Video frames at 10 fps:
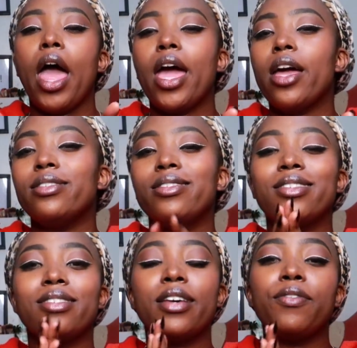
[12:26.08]

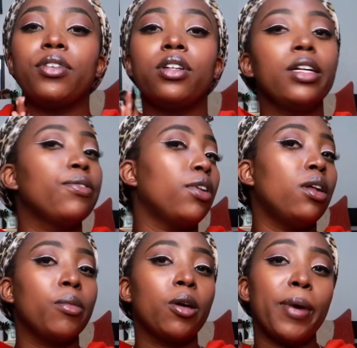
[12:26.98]
and definitely
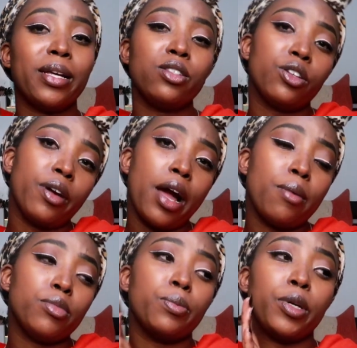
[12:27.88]
follow me on my
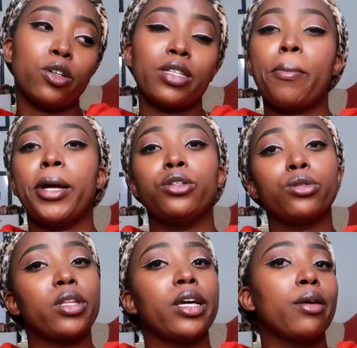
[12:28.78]
Instagrams, because I might do
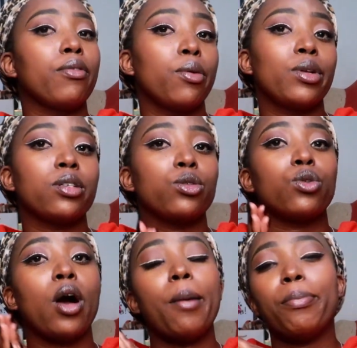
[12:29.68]
the giveaways
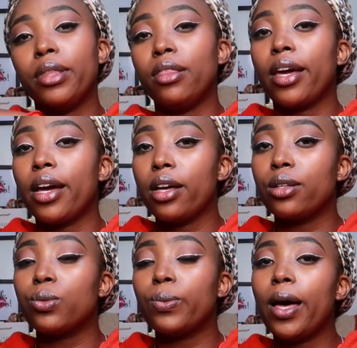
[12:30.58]
up in there
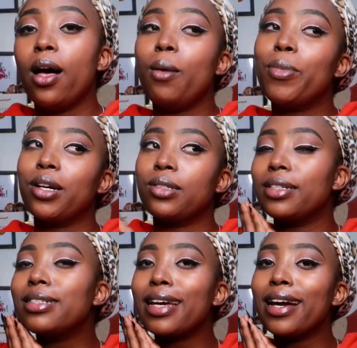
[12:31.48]
as well, because
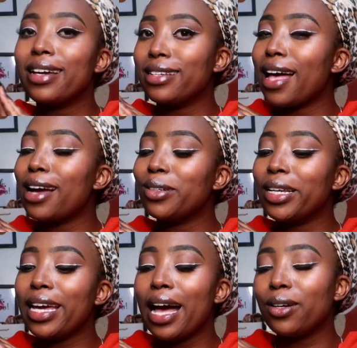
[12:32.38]
this year is
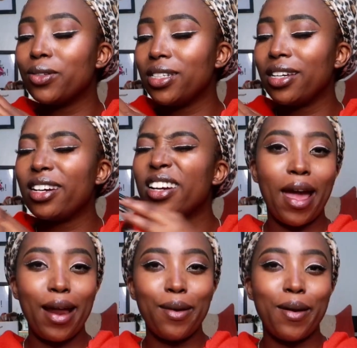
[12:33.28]
actually a good year.
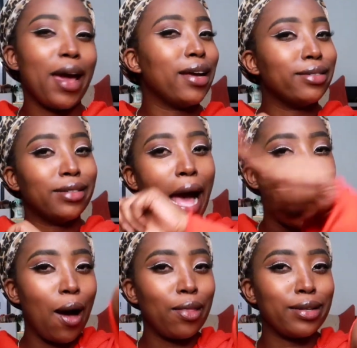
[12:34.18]
Anyway,
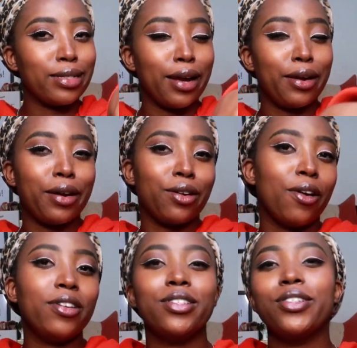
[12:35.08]
on the sharing
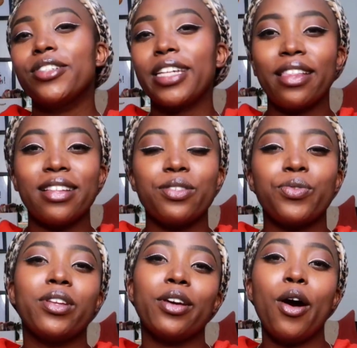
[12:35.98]
note, do share this
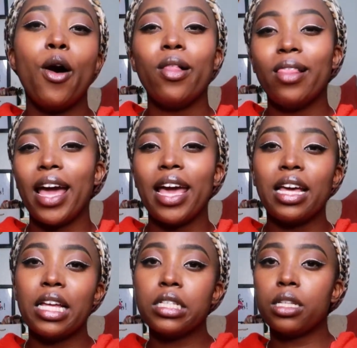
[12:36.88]
video,
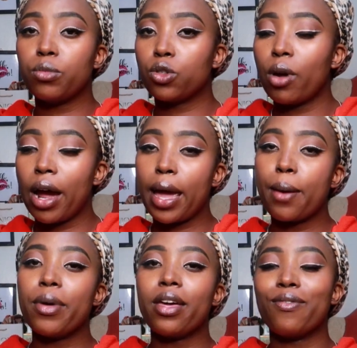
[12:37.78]
like and
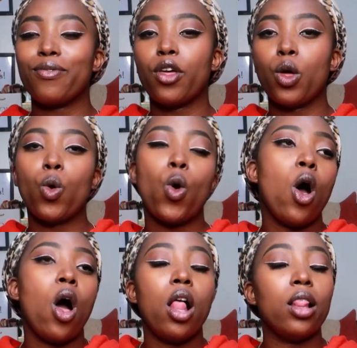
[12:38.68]
subscribe if you
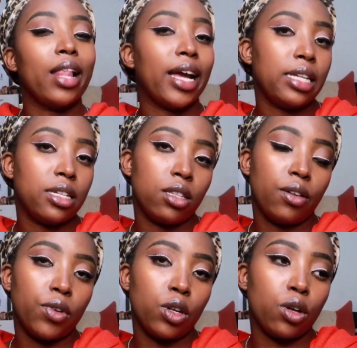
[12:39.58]
liked the
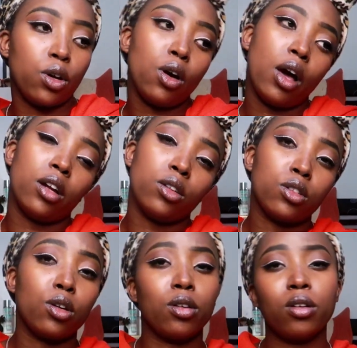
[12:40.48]
video, and
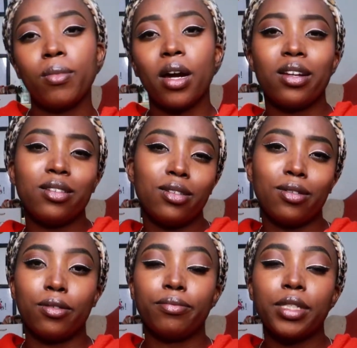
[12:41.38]
also you might, you
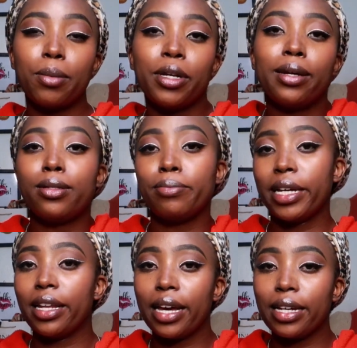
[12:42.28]
know, someone else
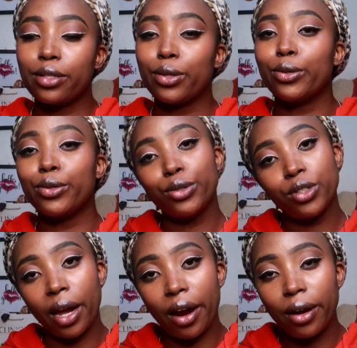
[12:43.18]
might like it, so do
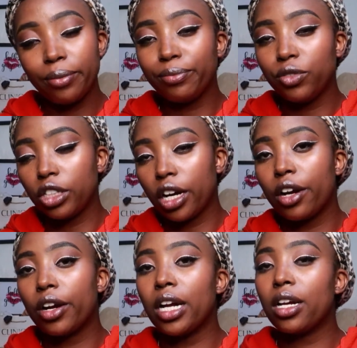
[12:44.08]
share.
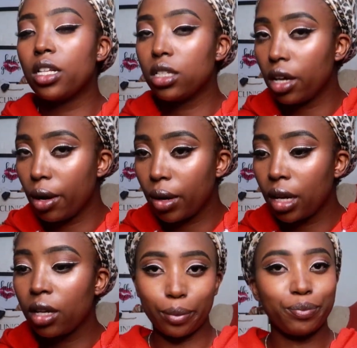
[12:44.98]
Sharing is
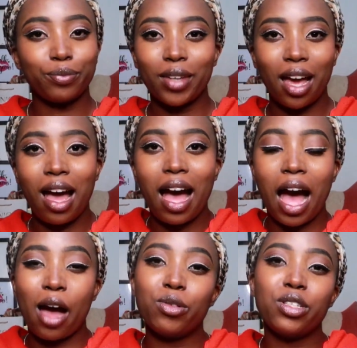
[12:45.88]
caring.
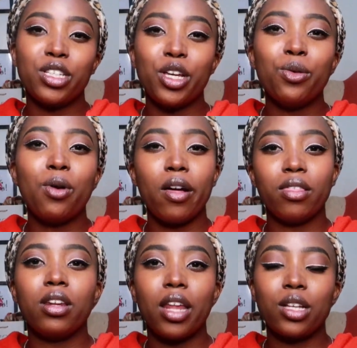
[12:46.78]
I will see you on
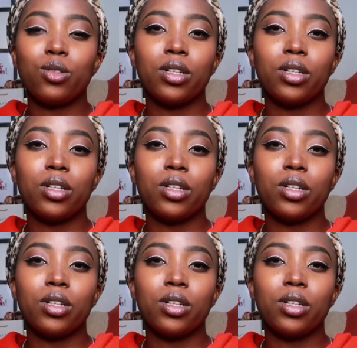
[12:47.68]
the next